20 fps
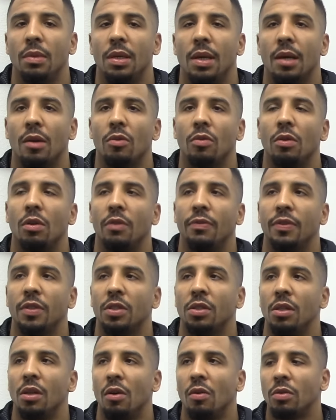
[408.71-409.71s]
I mean, I don't know if
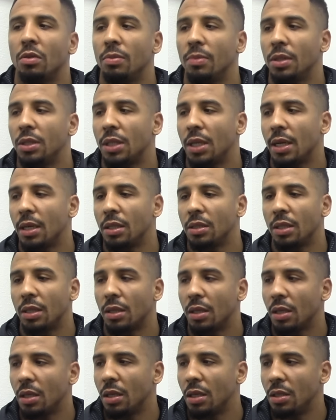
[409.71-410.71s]
it's the ultimate challenge. I
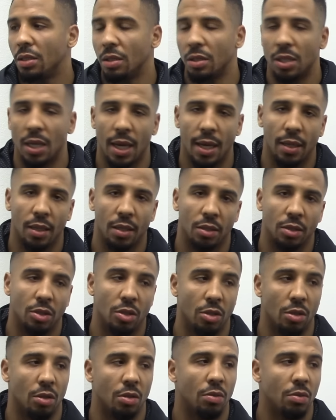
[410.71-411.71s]
think he's a challenge,
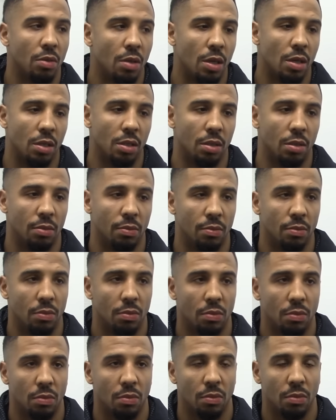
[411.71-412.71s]
you know. Um,
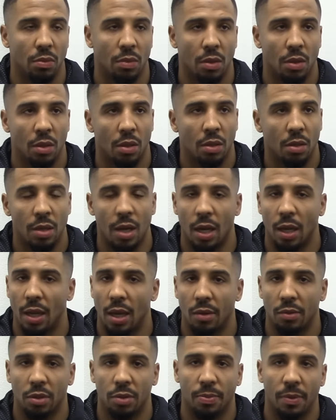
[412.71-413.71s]
Got a lot
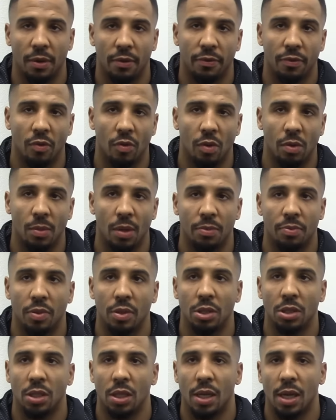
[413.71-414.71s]
of respect for him. I
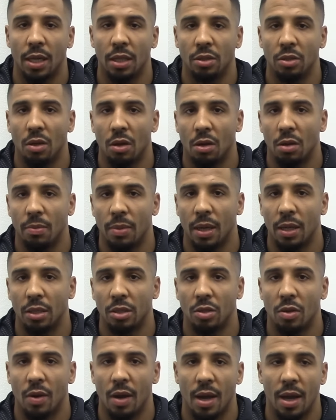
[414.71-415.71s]
appreciate how he's going about
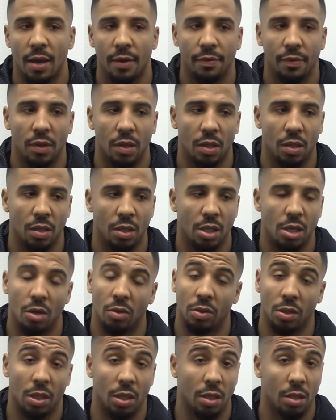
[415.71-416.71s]
his craft. Uh, he
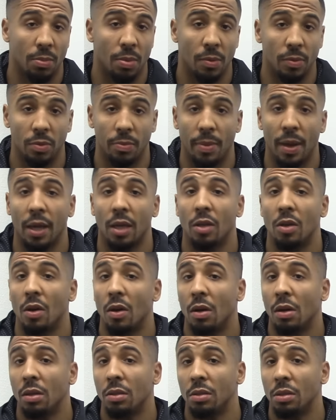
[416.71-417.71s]
goes into other people's
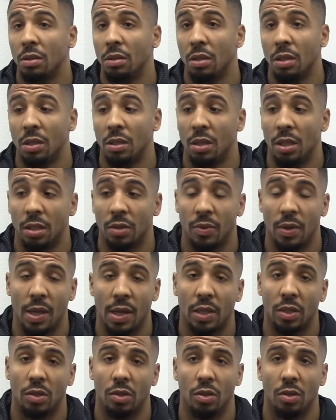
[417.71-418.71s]
backyards and, and does what he
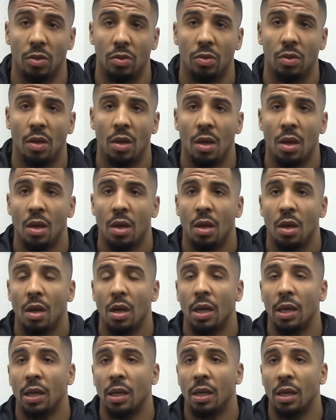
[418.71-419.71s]
has to do.
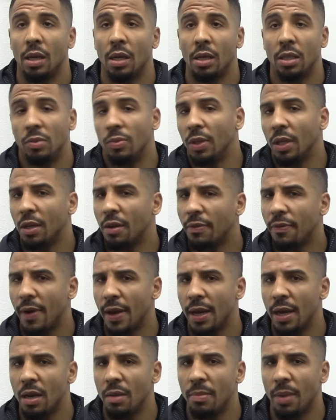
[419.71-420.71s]
And uh, he's willing to
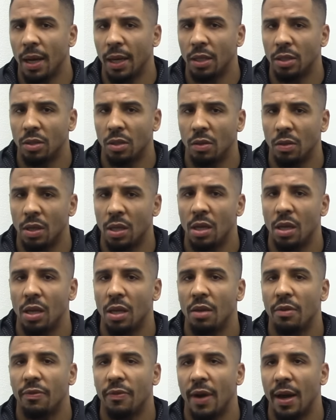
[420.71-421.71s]
fight anybody. So any
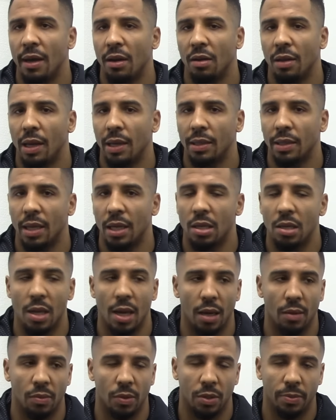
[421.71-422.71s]
any fighter like that, you
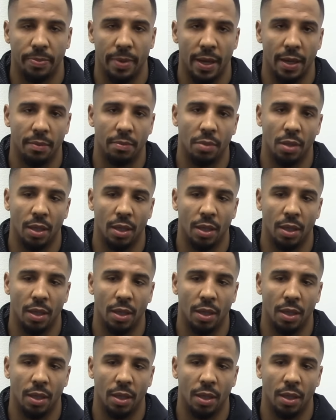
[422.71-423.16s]
got to respect.